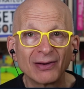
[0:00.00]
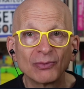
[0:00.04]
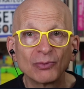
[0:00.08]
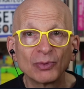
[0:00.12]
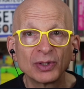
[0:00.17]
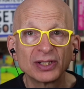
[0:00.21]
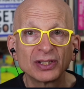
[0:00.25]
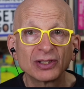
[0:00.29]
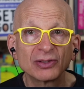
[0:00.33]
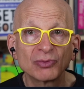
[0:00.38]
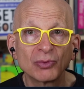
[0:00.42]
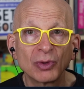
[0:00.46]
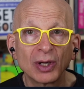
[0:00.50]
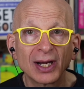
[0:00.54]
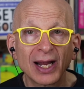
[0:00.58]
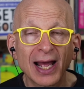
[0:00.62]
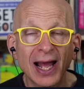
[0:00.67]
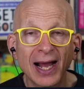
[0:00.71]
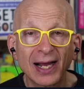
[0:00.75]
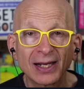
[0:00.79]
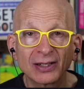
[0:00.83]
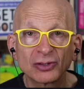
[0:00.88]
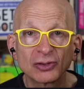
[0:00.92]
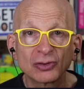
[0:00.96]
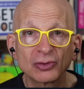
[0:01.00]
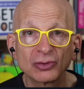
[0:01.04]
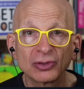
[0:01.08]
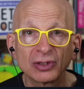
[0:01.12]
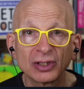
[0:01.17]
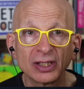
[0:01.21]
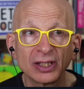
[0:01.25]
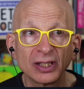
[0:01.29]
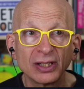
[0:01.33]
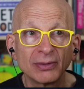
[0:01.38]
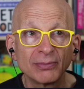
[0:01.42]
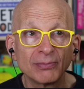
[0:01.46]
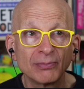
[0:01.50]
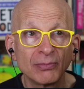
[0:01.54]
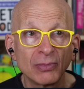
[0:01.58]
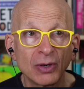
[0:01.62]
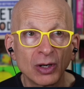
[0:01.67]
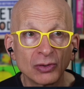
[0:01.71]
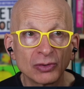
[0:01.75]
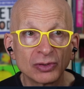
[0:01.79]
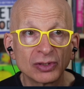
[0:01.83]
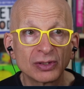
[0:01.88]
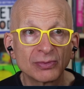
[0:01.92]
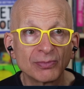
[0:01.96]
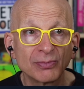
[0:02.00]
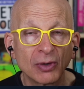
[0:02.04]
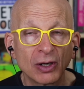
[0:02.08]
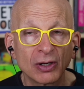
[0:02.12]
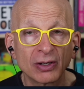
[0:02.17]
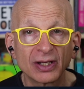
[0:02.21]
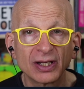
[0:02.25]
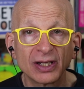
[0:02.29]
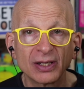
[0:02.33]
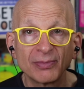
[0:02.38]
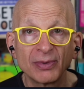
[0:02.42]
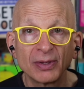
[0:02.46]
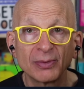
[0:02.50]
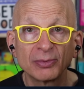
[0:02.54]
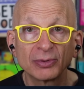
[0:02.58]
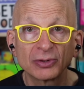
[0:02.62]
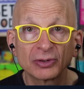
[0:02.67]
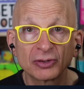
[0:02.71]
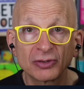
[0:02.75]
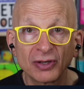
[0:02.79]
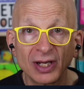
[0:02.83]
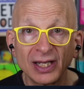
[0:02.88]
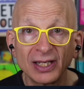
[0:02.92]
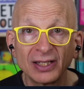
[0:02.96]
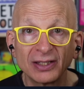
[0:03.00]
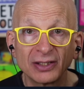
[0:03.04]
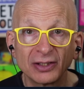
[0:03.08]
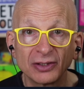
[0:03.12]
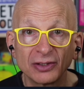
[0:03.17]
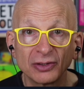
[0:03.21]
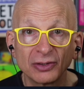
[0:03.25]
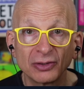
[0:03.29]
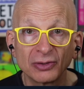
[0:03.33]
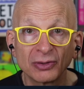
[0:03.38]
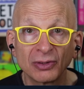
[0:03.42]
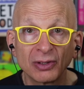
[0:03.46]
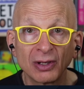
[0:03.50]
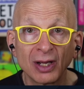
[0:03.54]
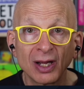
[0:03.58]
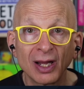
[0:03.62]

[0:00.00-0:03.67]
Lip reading: which is what actually most marketing people train to do,